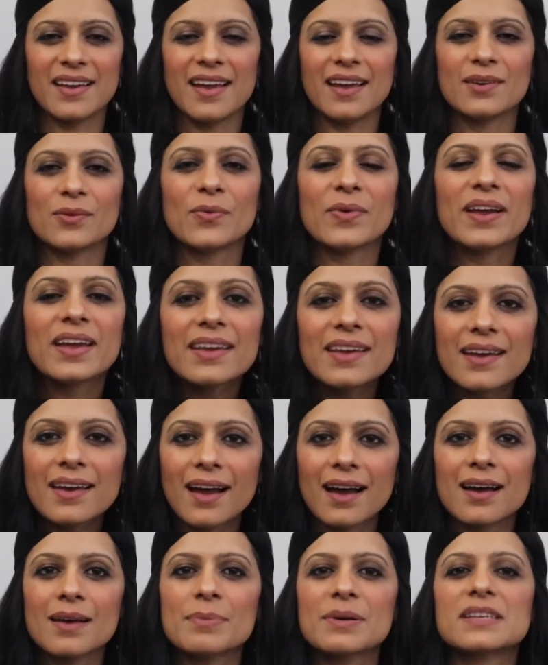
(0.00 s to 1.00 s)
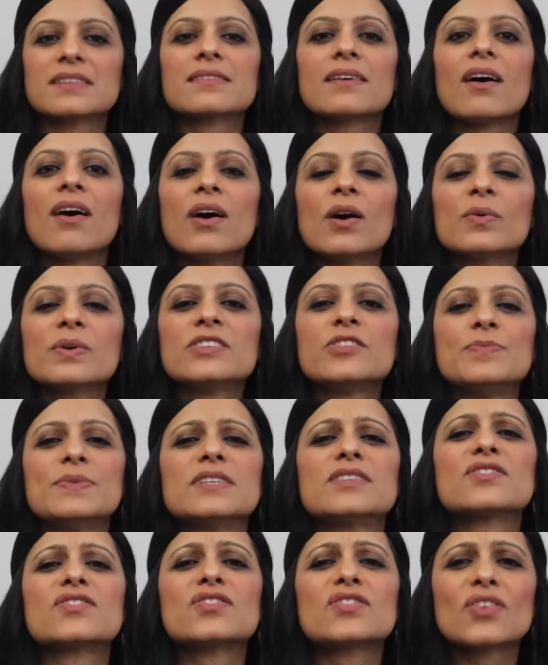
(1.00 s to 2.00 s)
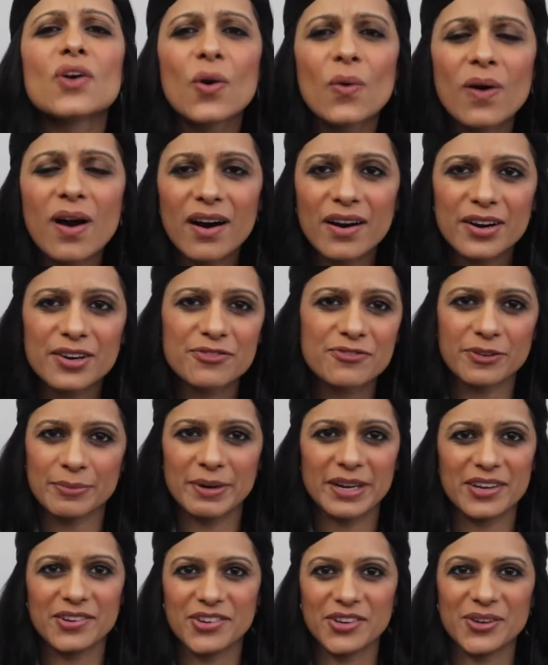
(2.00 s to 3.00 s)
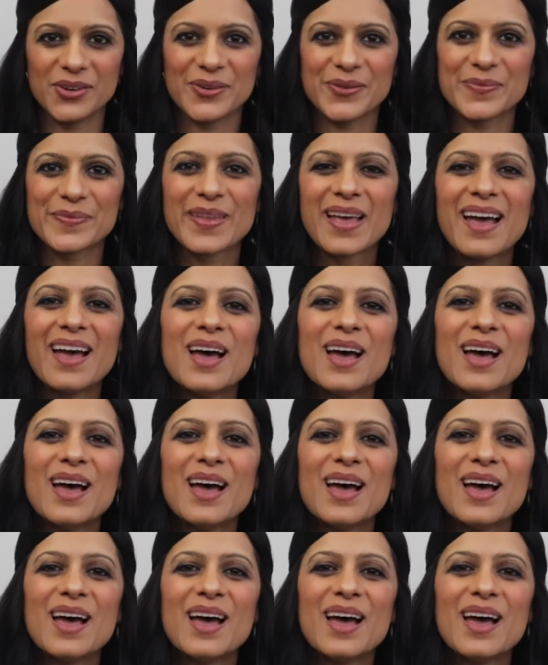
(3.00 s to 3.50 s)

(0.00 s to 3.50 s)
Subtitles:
and waking up has always been so hard for me to do.